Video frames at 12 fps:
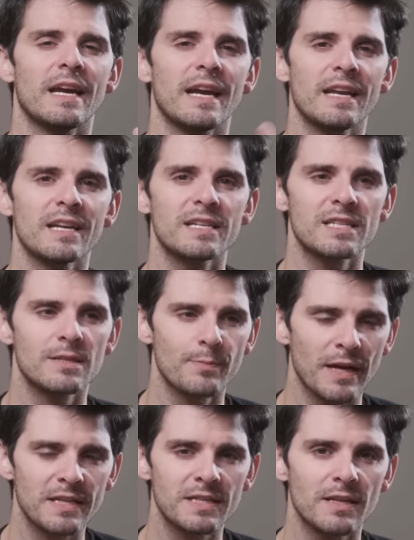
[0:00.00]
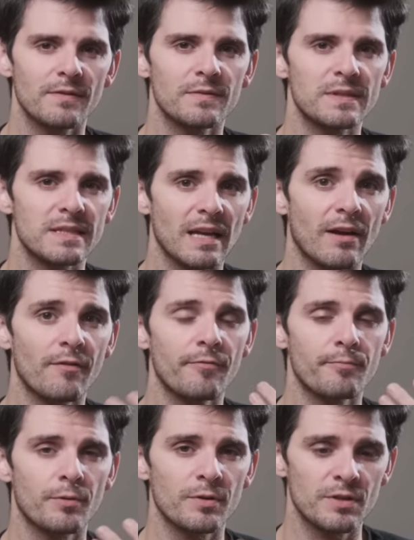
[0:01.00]
inexpensive,
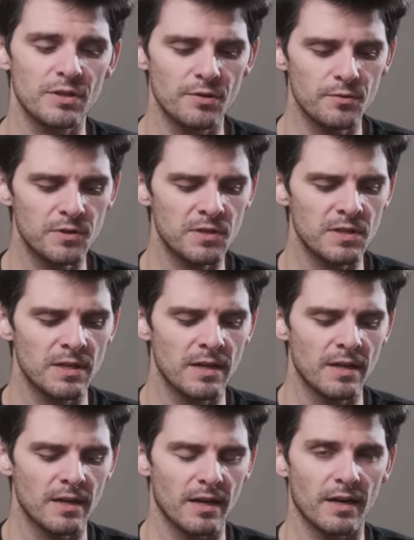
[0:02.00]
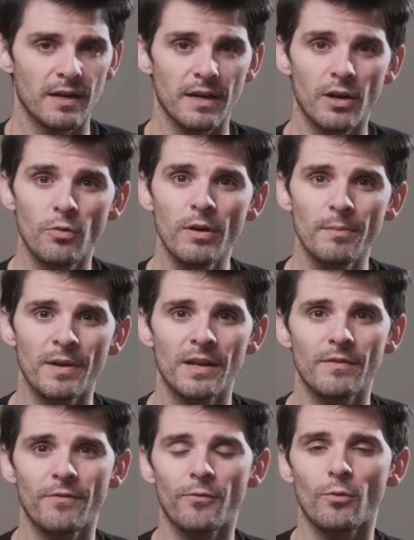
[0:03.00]
self-produced uh,
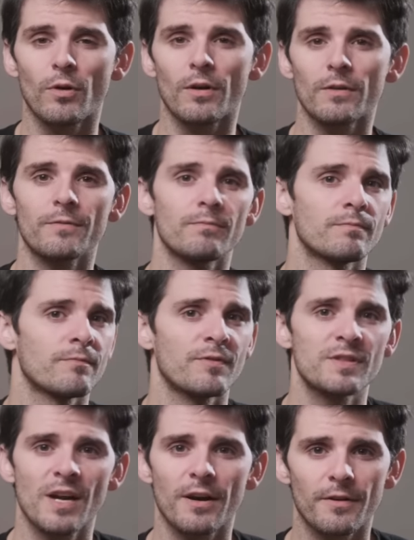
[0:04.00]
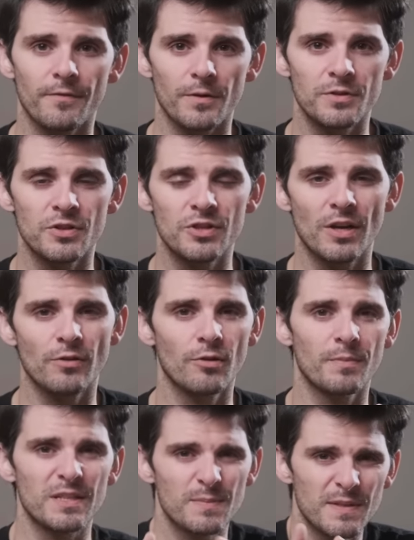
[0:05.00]
equipment for photographers in general,
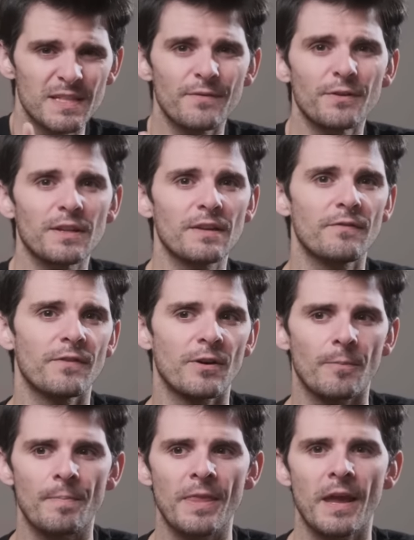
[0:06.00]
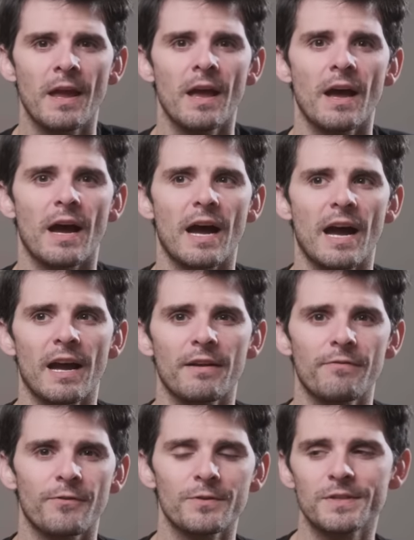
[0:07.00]
but specifically film. I
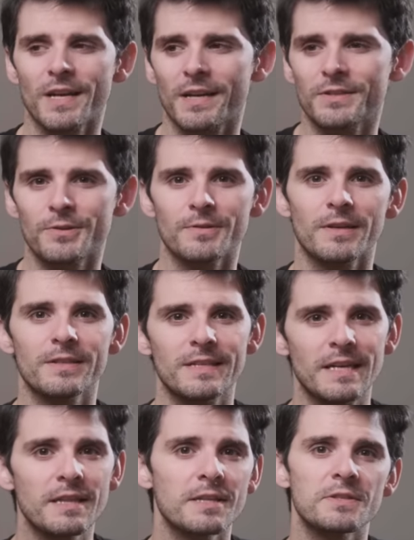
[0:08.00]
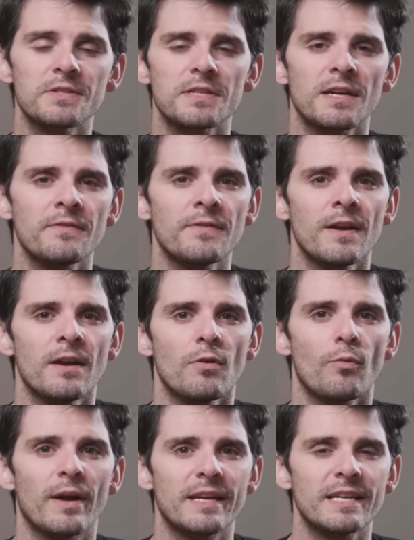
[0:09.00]
first got turned on to Ethan's stuff
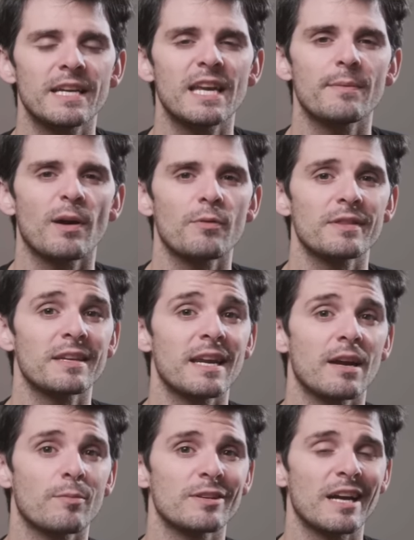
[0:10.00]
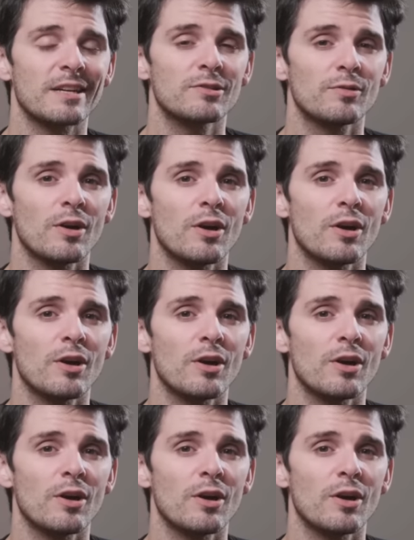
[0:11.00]
when he came out with the Cameradactyl